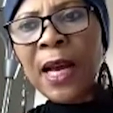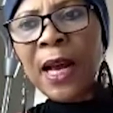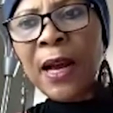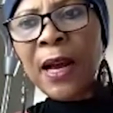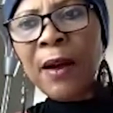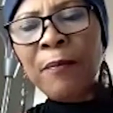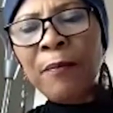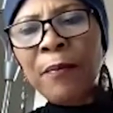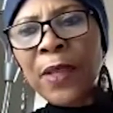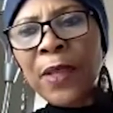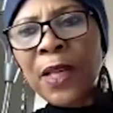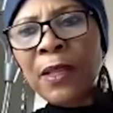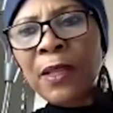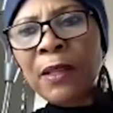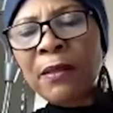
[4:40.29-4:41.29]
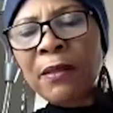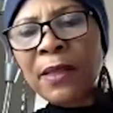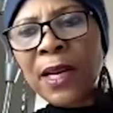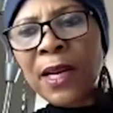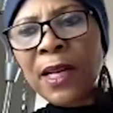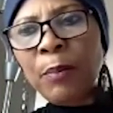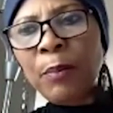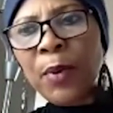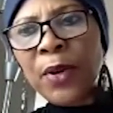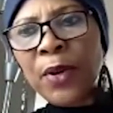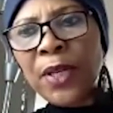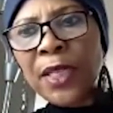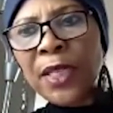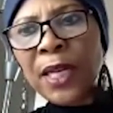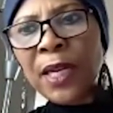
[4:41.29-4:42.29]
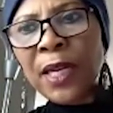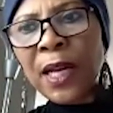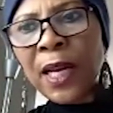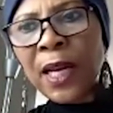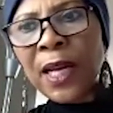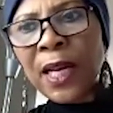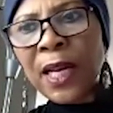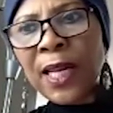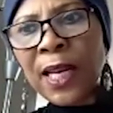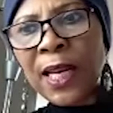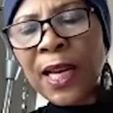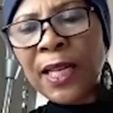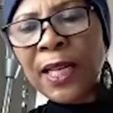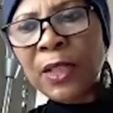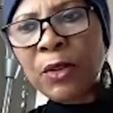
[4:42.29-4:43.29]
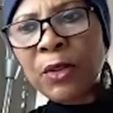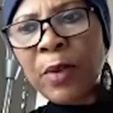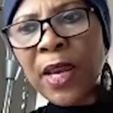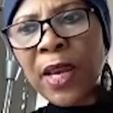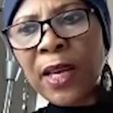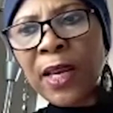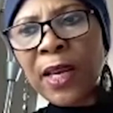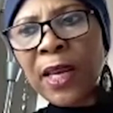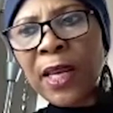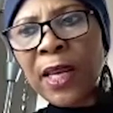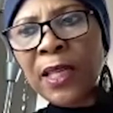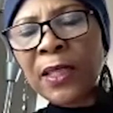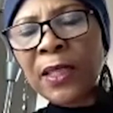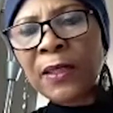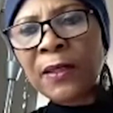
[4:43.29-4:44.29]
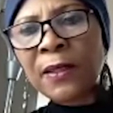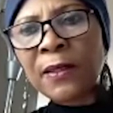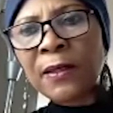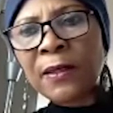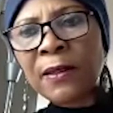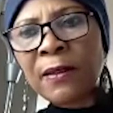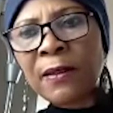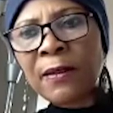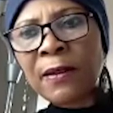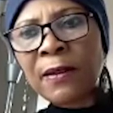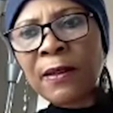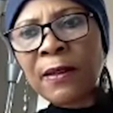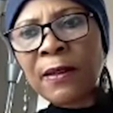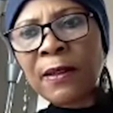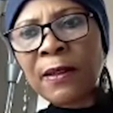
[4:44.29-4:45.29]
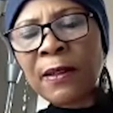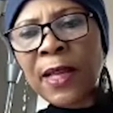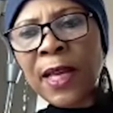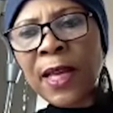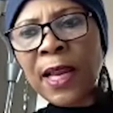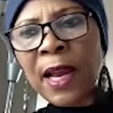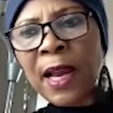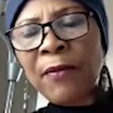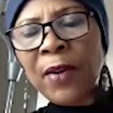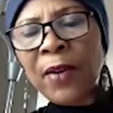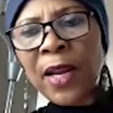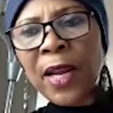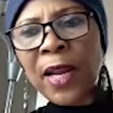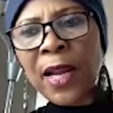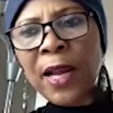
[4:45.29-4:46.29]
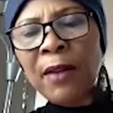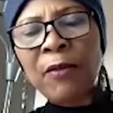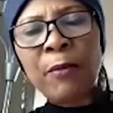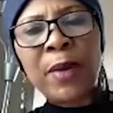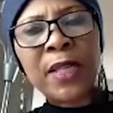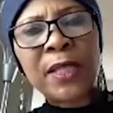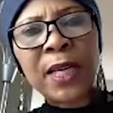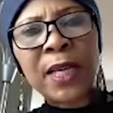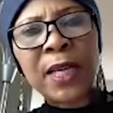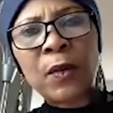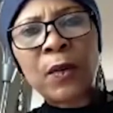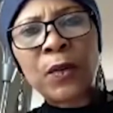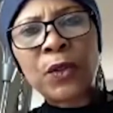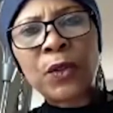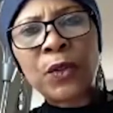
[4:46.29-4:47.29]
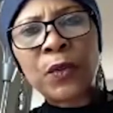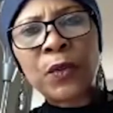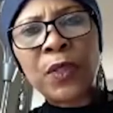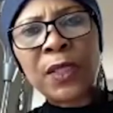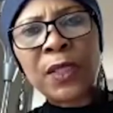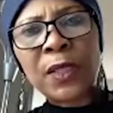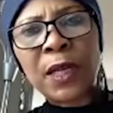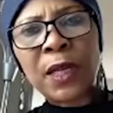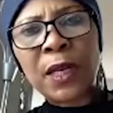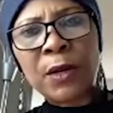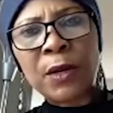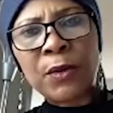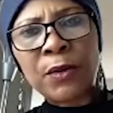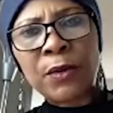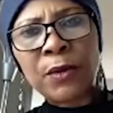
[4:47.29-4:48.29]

The third point I'd like to make is that African governments cannot do this alone.